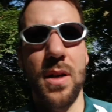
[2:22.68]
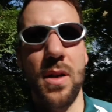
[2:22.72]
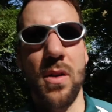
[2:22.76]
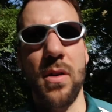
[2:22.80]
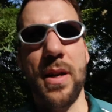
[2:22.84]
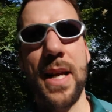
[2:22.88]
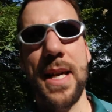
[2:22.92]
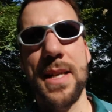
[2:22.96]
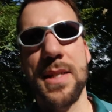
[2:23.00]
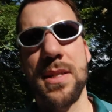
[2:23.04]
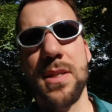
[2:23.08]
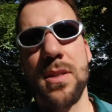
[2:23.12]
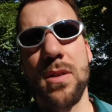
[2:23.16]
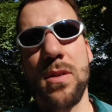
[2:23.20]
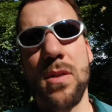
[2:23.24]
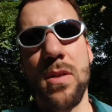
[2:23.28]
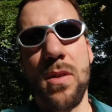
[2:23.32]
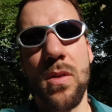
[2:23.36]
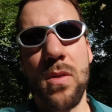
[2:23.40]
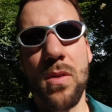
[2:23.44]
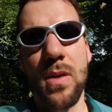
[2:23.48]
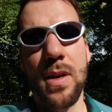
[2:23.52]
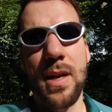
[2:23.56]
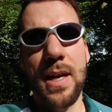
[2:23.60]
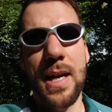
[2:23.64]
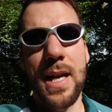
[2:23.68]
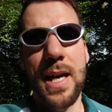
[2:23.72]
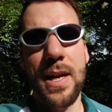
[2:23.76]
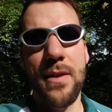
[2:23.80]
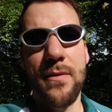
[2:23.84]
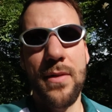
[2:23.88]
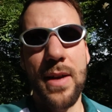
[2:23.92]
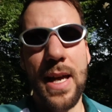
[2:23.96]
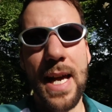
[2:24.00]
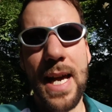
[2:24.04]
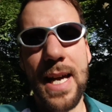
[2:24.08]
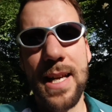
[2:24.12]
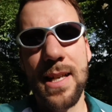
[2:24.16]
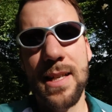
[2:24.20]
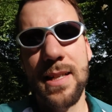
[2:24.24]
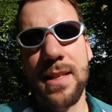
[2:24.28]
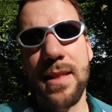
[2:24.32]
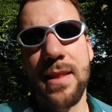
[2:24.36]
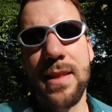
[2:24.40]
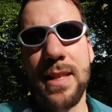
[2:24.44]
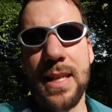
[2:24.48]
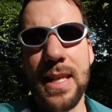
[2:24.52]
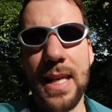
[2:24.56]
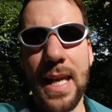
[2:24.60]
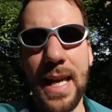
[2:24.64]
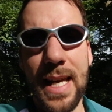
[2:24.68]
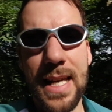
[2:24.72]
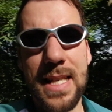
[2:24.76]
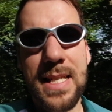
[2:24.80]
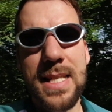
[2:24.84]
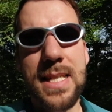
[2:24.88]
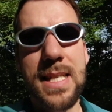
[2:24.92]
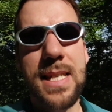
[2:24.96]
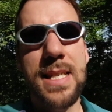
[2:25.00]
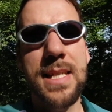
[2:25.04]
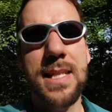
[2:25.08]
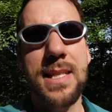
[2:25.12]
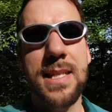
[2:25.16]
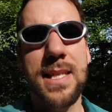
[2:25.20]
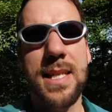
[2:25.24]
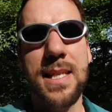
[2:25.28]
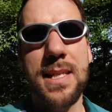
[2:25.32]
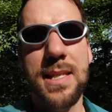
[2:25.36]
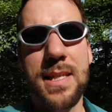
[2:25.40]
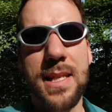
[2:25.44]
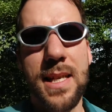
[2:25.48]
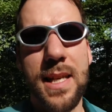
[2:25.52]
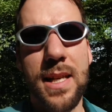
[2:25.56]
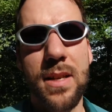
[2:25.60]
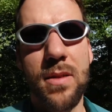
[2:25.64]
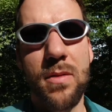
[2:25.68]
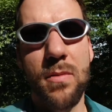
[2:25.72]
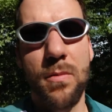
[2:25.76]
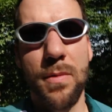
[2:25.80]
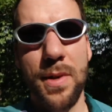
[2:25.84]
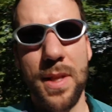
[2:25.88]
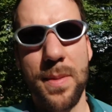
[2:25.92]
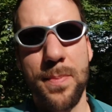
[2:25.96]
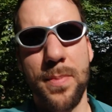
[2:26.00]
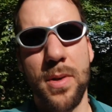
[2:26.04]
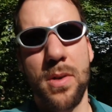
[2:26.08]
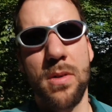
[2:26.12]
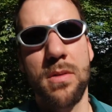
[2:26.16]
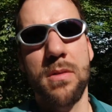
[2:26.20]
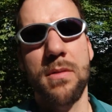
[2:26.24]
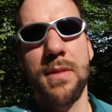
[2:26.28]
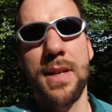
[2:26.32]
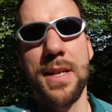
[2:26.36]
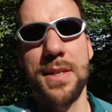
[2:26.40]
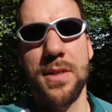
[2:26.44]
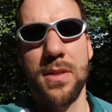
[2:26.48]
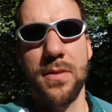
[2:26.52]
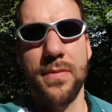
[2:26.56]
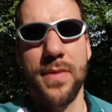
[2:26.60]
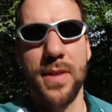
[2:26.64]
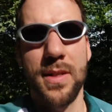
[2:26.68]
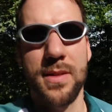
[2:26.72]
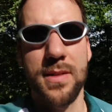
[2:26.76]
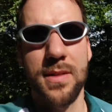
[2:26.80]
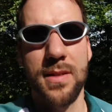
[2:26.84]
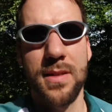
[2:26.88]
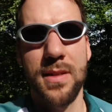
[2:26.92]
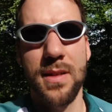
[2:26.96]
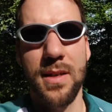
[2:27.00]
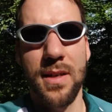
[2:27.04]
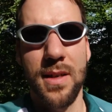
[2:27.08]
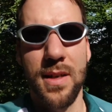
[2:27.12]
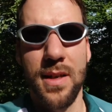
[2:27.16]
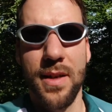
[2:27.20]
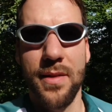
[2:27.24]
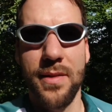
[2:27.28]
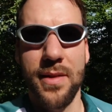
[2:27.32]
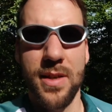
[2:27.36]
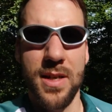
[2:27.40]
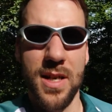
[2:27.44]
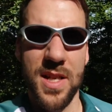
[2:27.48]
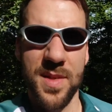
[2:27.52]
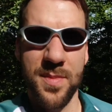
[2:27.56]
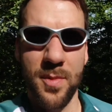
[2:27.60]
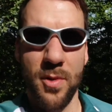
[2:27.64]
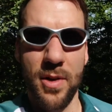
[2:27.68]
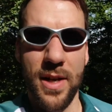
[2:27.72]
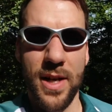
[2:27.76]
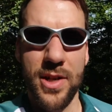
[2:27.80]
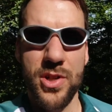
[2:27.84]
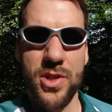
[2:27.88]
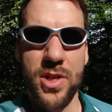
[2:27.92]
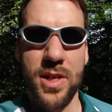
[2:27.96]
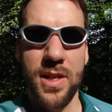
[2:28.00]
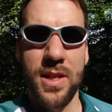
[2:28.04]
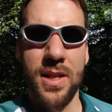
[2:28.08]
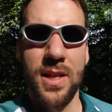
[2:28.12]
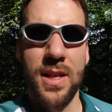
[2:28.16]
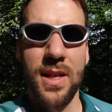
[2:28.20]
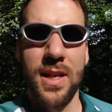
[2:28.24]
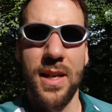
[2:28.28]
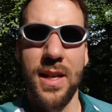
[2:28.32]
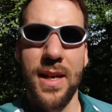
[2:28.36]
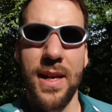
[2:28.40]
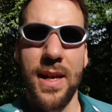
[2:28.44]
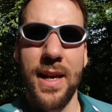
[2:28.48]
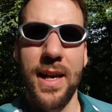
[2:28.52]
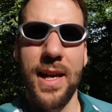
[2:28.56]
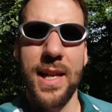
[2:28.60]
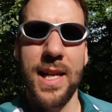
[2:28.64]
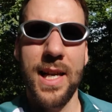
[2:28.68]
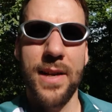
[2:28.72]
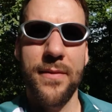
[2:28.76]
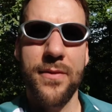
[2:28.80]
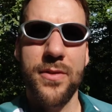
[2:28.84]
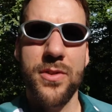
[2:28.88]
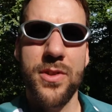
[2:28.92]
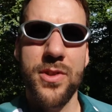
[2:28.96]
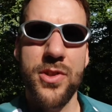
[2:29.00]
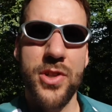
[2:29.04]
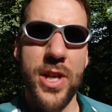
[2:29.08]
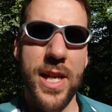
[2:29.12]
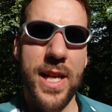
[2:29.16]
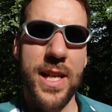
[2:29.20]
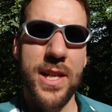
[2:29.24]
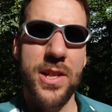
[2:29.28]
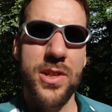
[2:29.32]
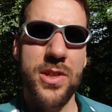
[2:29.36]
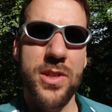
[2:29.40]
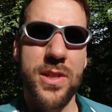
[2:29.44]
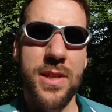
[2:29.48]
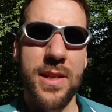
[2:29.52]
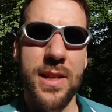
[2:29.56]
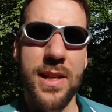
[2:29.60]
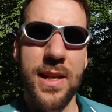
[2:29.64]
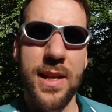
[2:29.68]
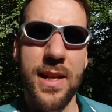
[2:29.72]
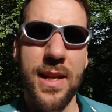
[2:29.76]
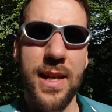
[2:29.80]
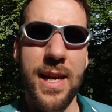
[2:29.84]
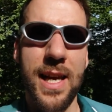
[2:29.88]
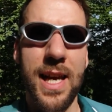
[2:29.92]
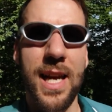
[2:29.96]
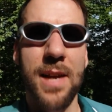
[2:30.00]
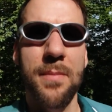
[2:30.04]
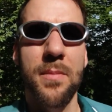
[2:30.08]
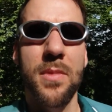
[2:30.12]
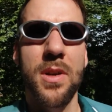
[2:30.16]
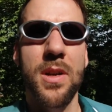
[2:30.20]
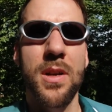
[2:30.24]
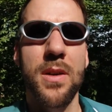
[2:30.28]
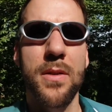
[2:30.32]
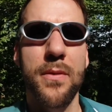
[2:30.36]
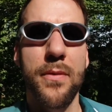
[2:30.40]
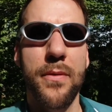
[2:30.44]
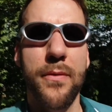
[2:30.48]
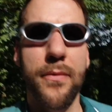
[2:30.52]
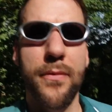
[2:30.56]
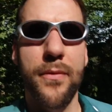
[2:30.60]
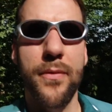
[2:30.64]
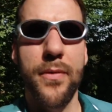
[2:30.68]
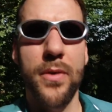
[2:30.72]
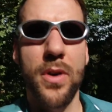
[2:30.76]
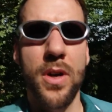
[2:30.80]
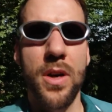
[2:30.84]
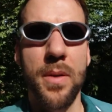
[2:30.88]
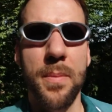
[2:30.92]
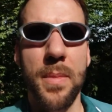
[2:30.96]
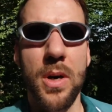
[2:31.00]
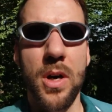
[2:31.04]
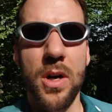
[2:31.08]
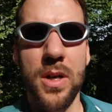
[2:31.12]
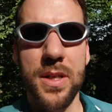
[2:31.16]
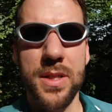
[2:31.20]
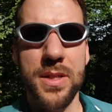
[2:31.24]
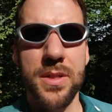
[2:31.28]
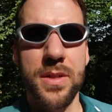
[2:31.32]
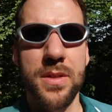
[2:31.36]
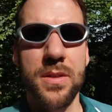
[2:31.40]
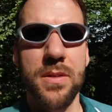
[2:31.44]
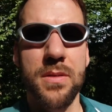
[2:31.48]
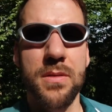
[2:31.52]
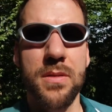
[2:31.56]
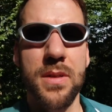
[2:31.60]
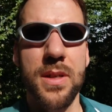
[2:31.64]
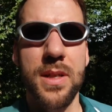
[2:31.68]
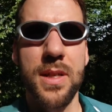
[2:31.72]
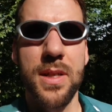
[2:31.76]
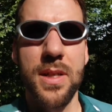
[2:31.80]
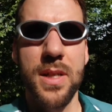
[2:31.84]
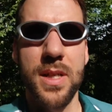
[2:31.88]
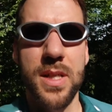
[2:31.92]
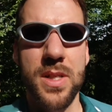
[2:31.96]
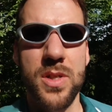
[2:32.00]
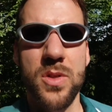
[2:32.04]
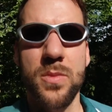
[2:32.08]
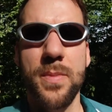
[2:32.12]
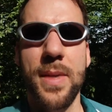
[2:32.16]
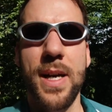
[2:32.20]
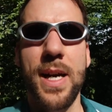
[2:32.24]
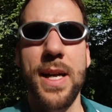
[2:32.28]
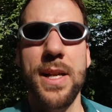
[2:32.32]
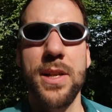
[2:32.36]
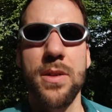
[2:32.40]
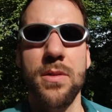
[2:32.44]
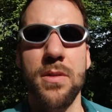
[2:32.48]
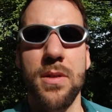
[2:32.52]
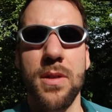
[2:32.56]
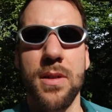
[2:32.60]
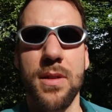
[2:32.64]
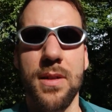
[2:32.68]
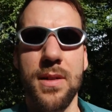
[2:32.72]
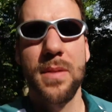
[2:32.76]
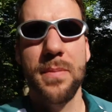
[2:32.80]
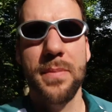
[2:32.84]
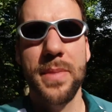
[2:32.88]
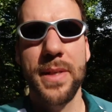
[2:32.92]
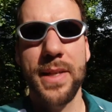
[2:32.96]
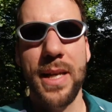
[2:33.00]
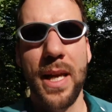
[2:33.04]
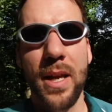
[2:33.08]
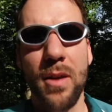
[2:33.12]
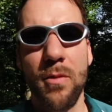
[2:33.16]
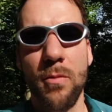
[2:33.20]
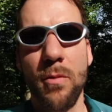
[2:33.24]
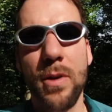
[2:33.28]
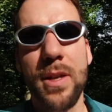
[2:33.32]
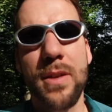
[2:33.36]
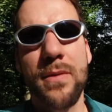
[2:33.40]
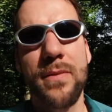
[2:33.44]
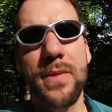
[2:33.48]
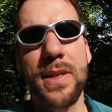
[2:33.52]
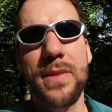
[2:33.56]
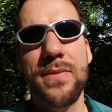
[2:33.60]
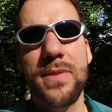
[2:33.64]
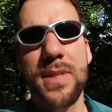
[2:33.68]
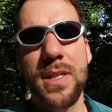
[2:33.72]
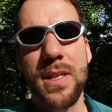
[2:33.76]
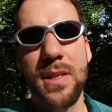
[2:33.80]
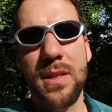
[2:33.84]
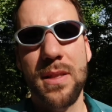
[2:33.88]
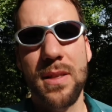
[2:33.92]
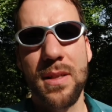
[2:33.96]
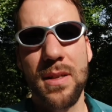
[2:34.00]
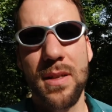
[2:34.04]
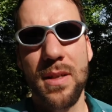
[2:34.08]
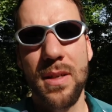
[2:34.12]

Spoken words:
Okay, so I've added the ND16 with polarizer filter on the Osmo Action, and I've changed the camera from auto to manual, picking 1/50th